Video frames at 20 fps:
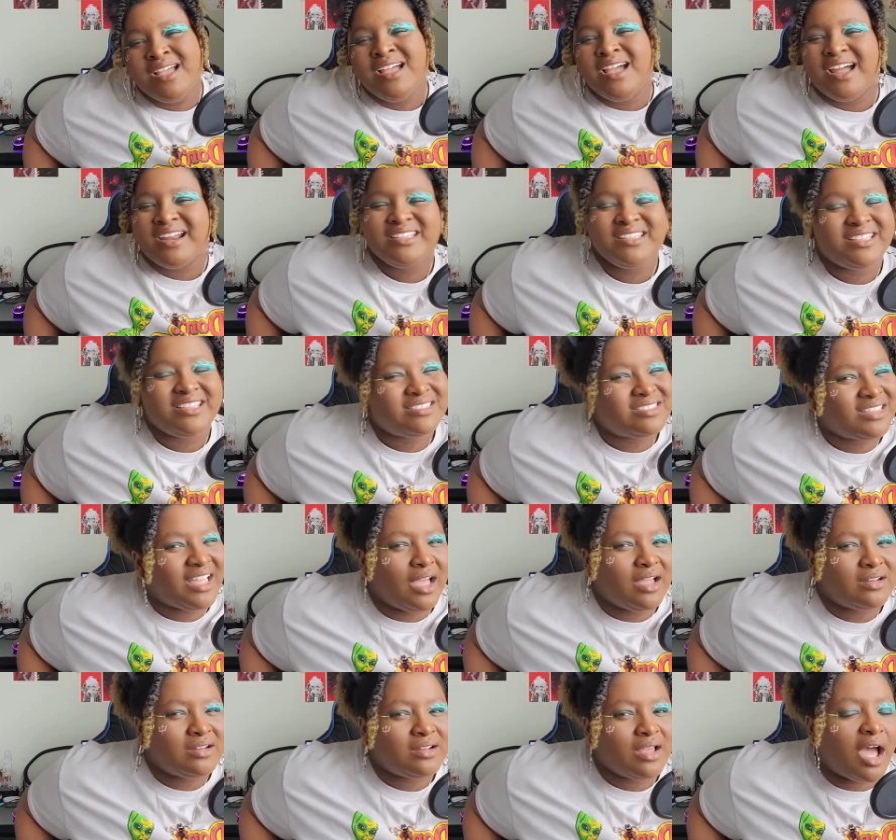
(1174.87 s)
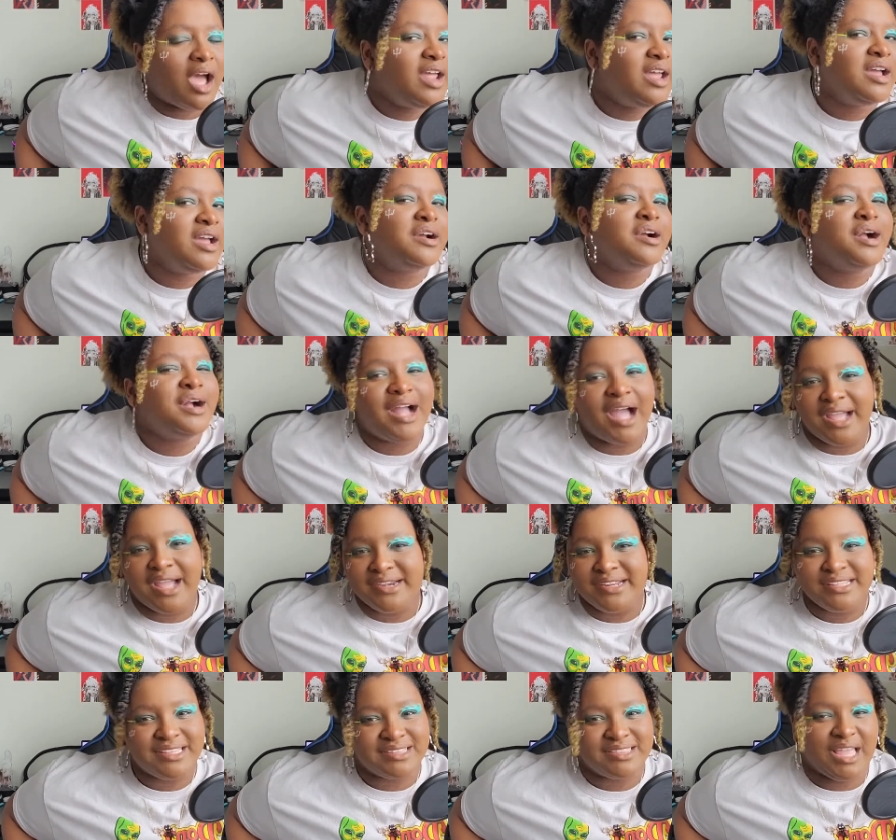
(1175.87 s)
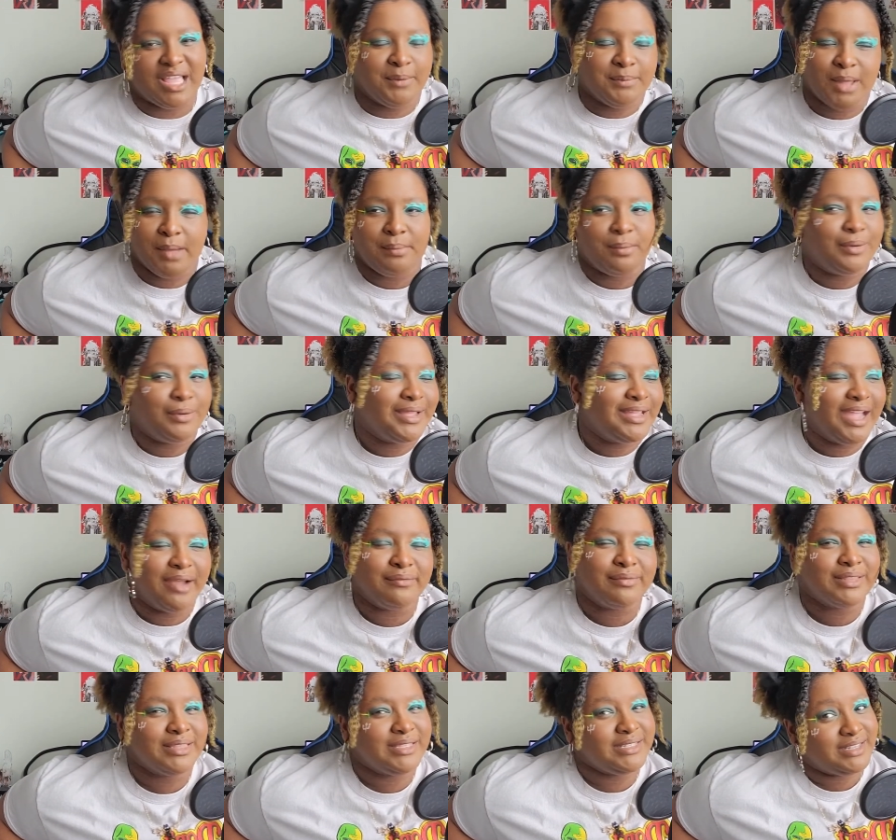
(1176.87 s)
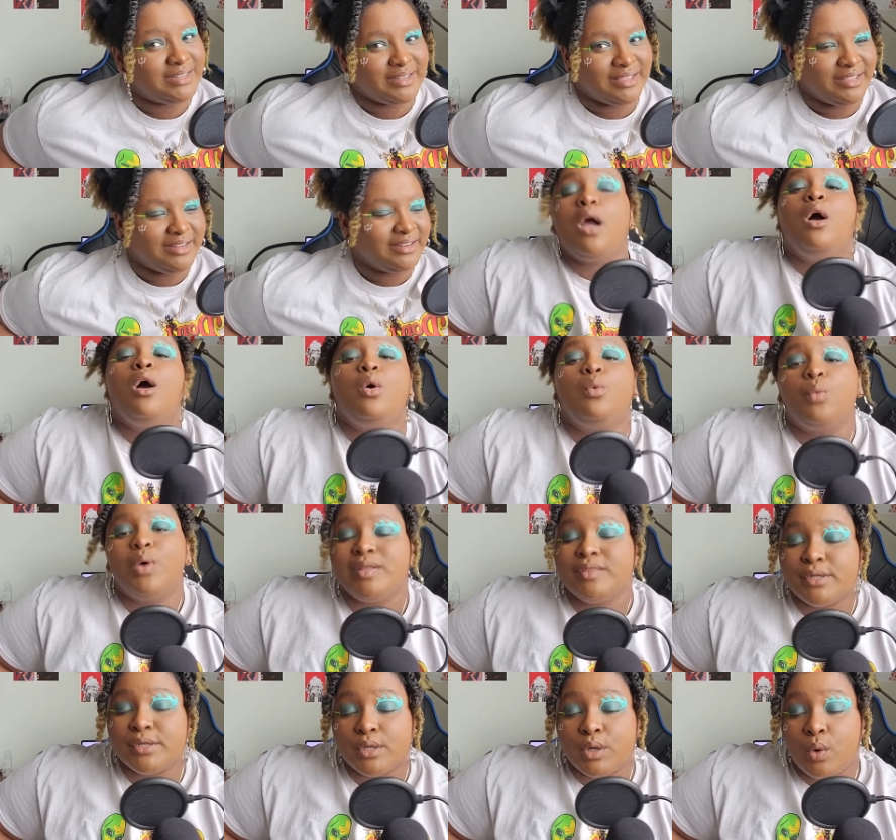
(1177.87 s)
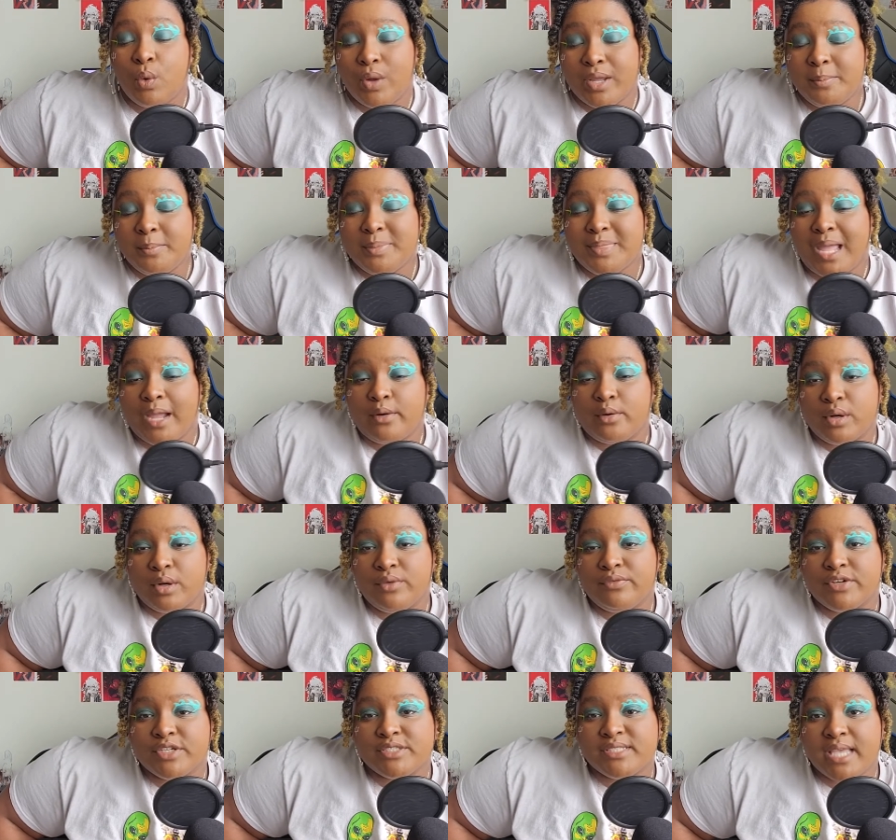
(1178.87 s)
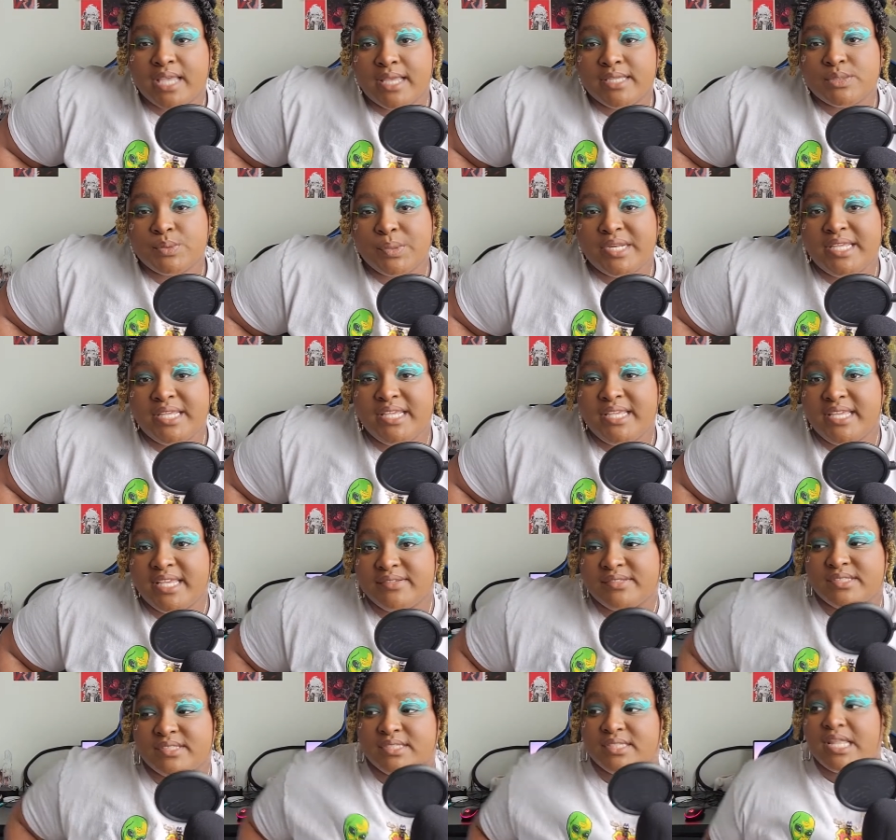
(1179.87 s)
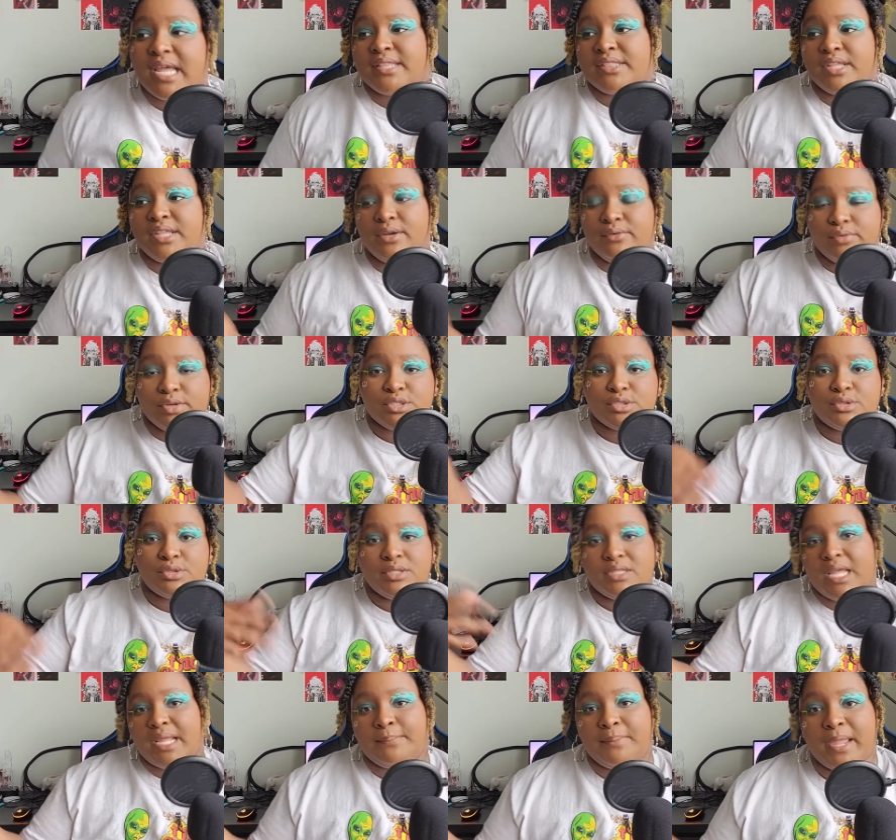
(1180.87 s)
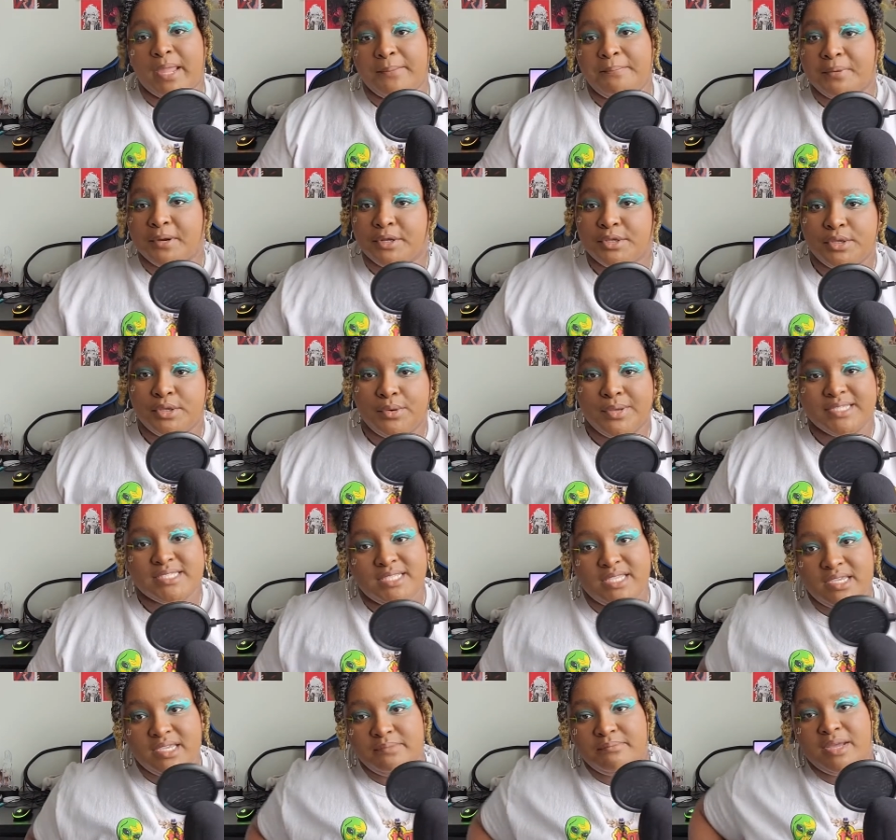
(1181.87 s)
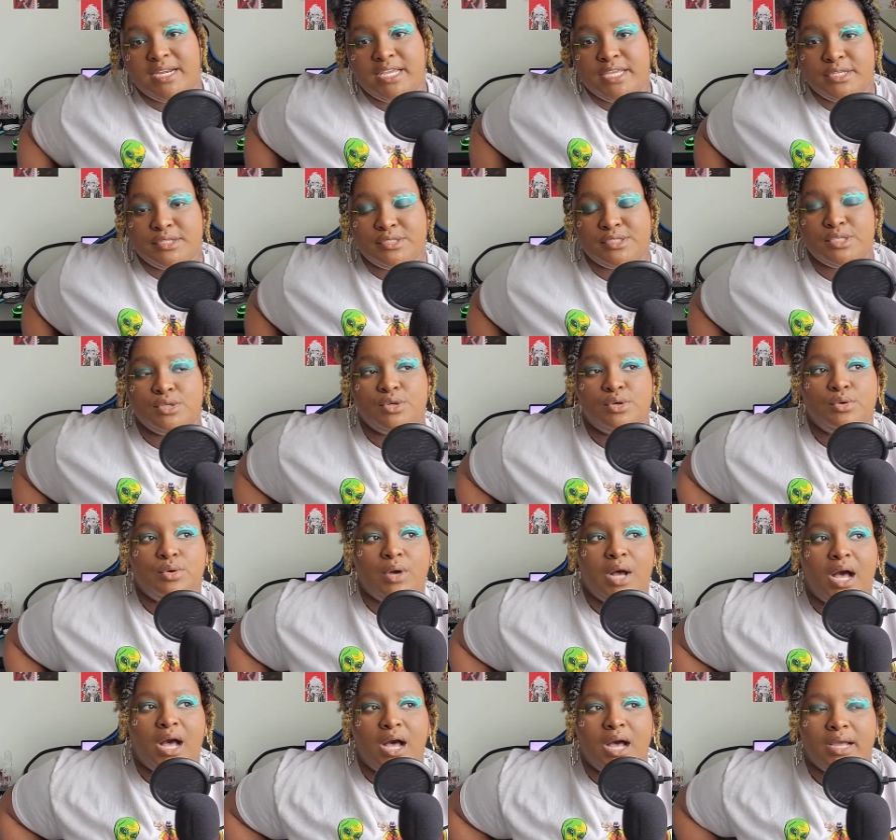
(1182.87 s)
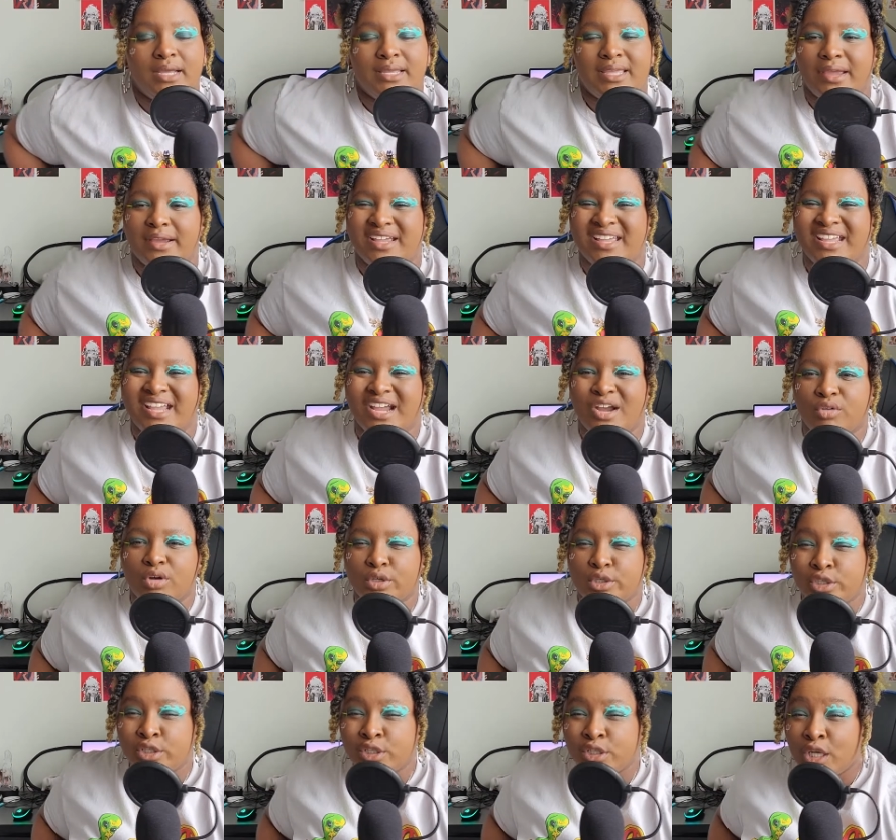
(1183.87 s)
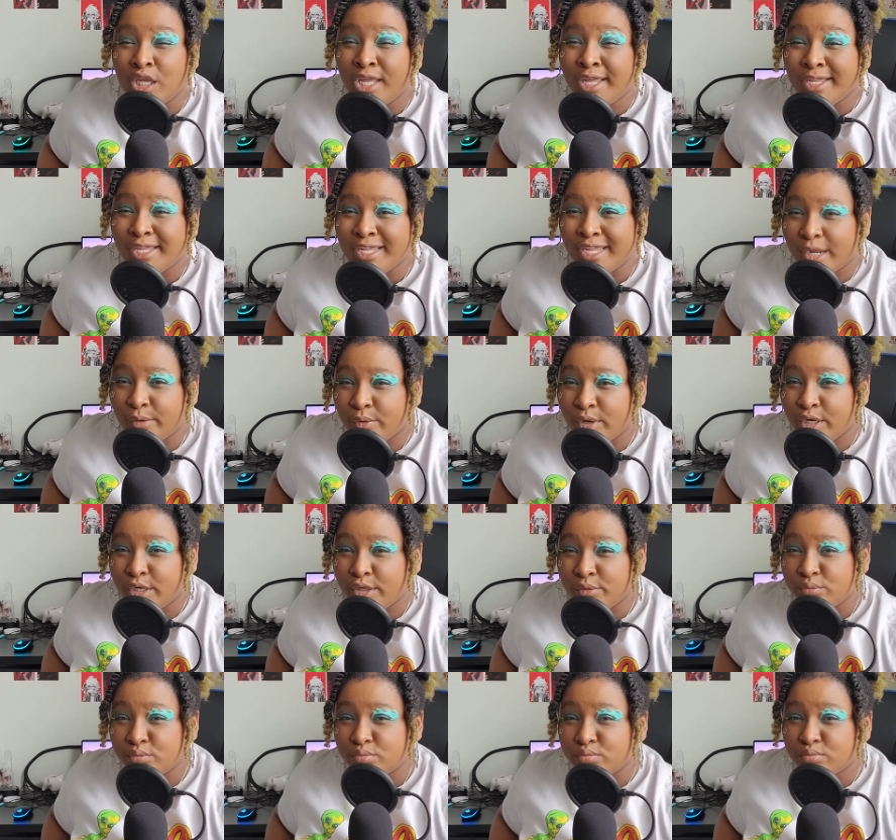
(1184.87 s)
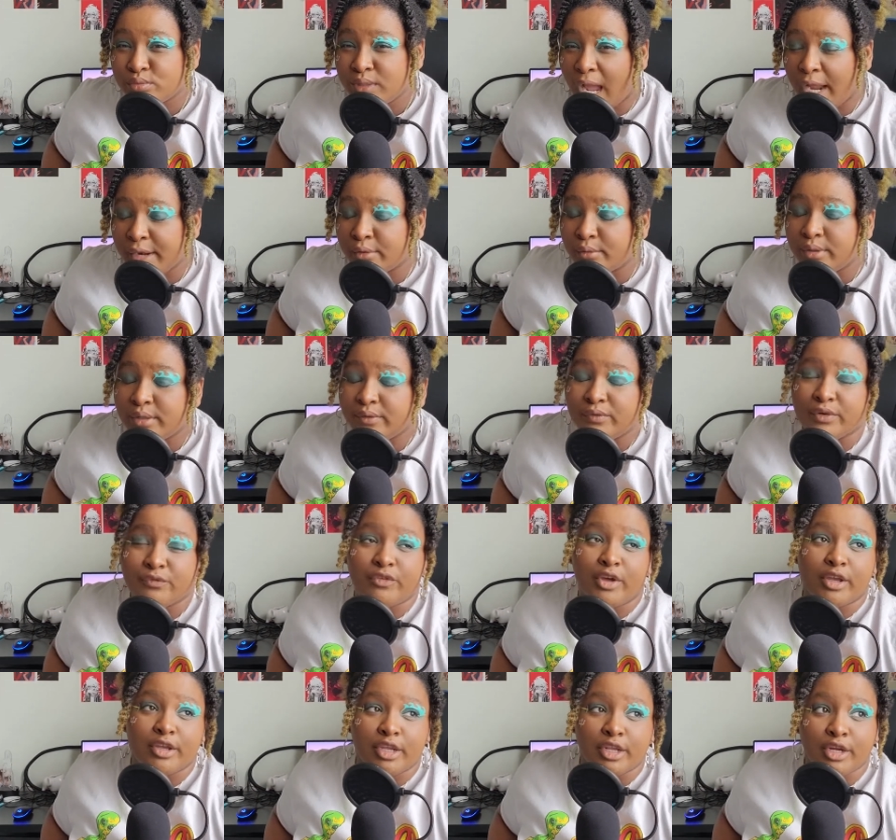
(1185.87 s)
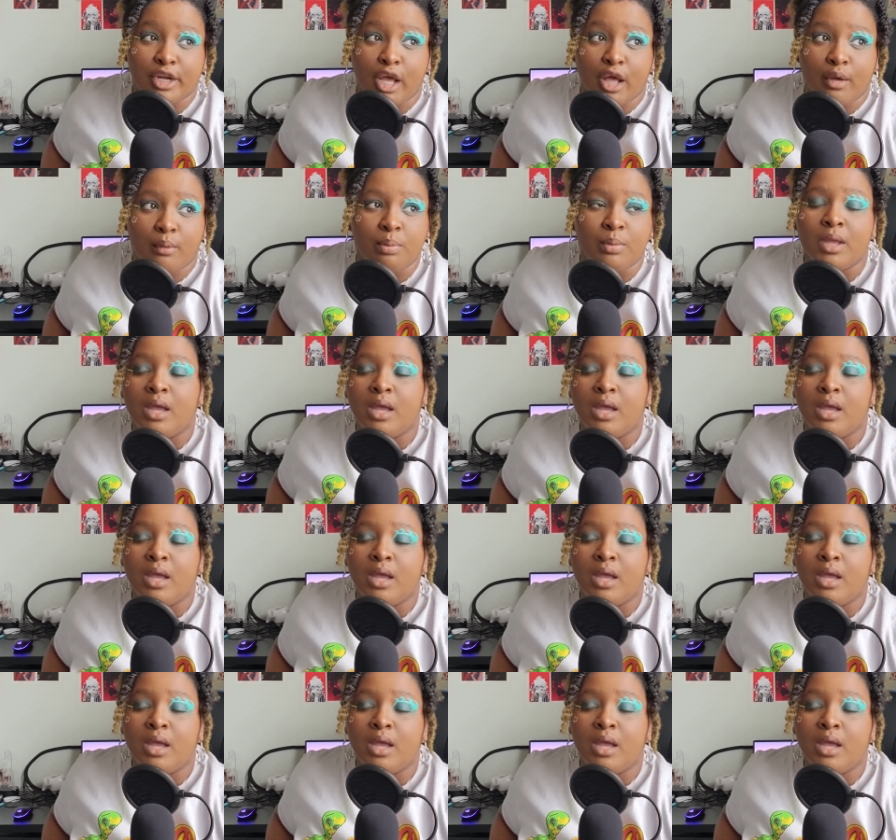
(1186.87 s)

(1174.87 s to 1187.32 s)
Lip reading: didn't get that. I didn't get that plot point. I really didn't. One little quip that Grover says when he gives, like, the original, like, paper USD money to Karen, I don't even fucking know,